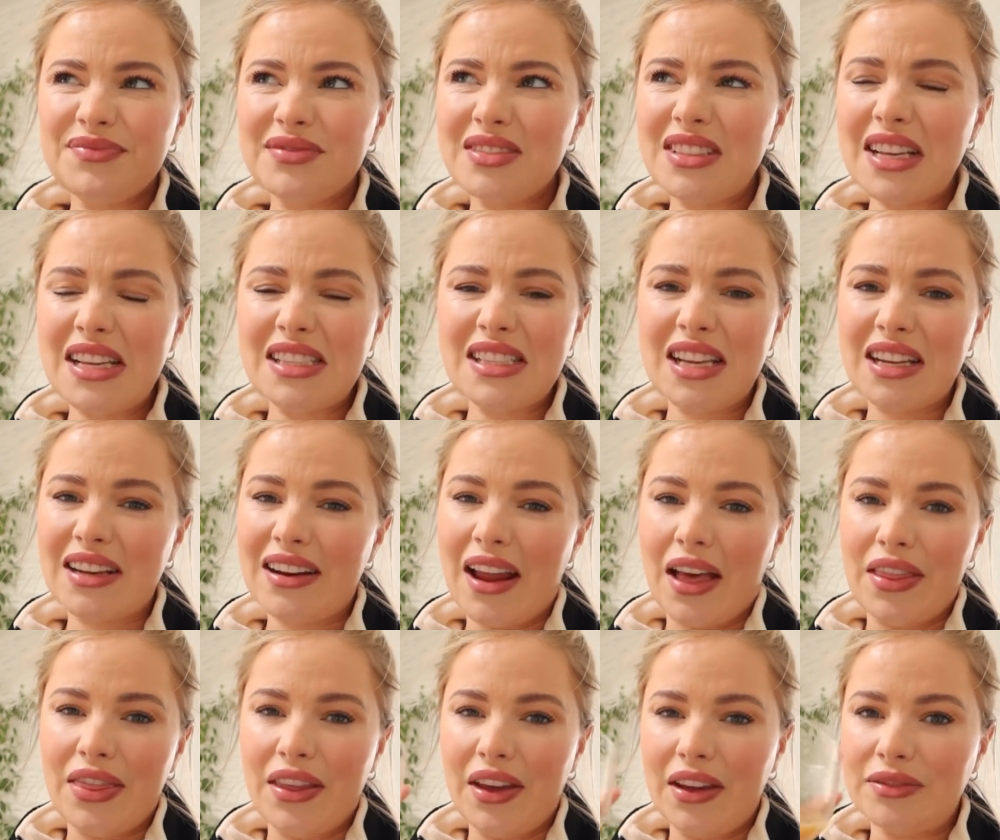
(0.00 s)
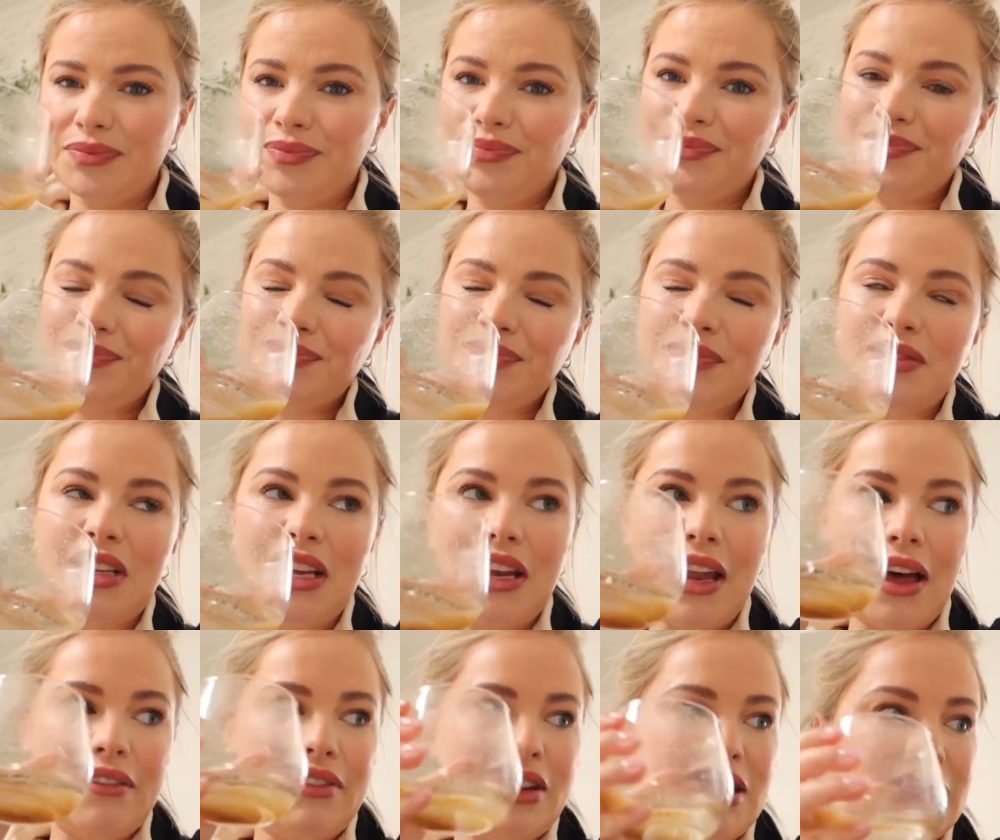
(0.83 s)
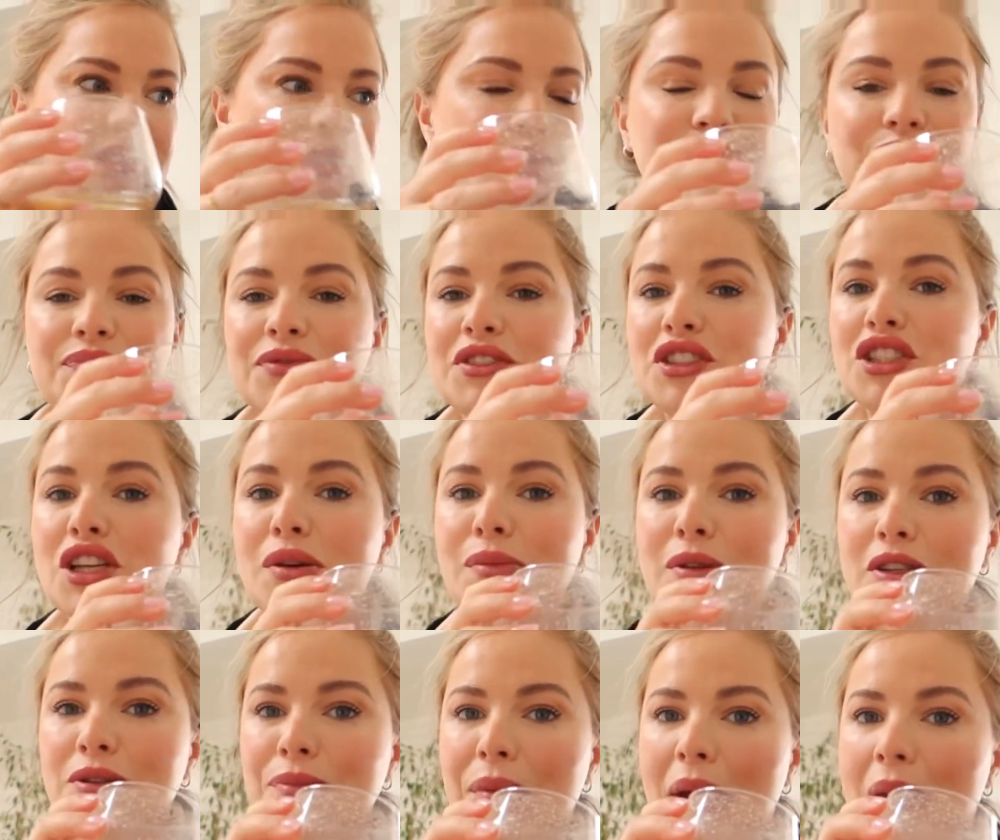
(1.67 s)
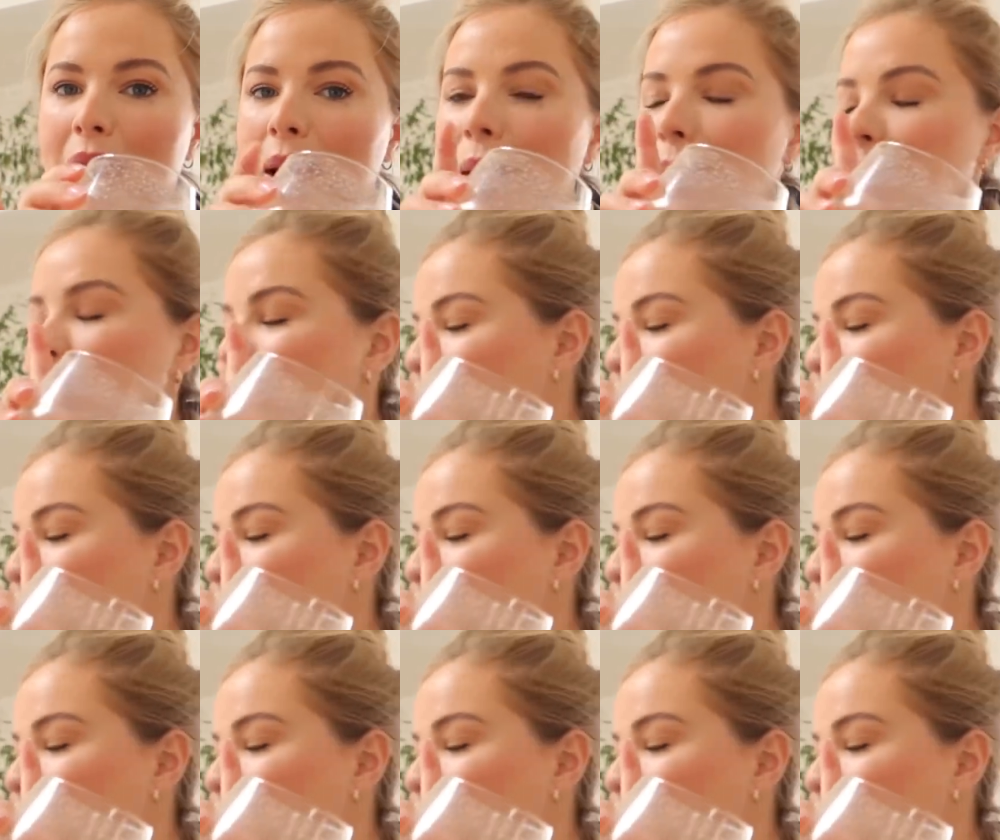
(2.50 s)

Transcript: Tastes like nothing. Love it. So much better.